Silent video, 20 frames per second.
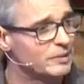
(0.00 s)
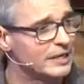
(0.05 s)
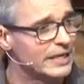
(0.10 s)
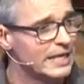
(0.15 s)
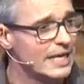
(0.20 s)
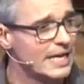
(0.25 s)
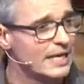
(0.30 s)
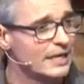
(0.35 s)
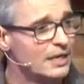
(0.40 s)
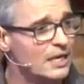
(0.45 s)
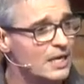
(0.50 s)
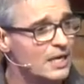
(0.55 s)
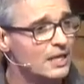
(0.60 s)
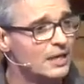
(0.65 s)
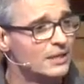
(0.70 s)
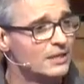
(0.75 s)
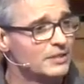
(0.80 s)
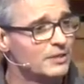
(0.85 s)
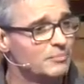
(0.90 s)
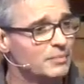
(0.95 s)
began
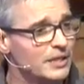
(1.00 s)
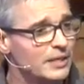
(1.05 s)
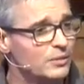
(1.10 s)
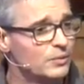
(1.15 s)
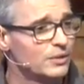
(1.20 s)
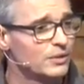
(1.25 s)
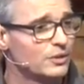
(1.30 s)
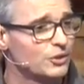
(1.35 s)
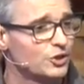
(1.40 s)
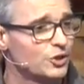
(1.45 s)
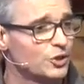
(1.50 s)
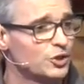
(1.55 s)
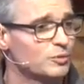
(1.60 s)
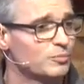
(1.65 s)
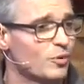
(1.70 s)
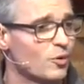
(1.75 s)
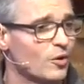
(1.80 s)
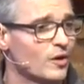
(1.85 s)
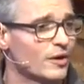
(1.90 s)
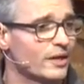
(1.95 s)
to meet with the church
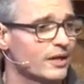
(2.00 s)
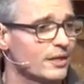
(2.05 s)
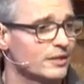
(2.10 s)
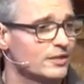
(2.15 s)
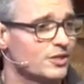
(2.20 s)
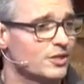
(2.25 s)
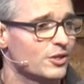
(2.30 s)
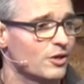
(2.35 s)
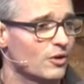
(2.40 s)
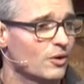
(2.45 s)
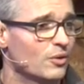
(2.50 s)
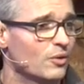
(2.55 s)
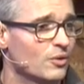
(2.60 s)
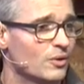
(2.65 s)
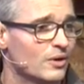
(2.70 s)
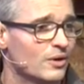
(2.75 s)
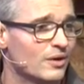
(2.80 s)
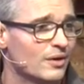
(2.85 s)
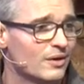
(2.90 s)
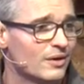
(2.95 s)
board and get to know
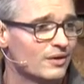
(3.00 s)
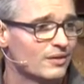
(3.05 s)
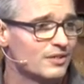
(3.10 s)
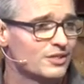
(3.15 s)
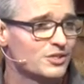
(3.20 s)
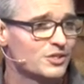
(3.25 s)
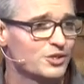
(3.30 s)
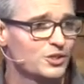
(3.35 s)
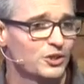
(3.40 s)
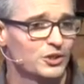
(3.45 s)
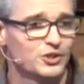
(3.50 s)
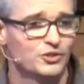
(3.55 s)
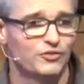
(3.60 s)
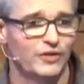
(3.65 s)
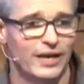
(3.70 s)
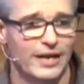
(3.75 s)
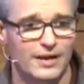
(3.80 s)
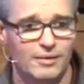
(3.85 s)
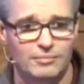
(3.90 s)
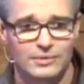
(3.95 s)
this church
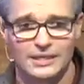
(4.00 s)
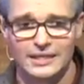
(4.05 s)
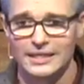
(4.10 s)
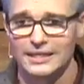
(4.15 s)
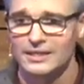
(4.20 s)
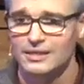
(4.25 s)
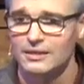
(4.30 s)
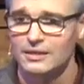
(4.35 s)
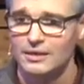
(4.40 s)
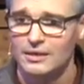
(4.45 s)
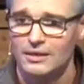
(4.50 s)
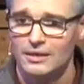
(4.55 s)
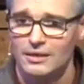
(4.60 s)
family and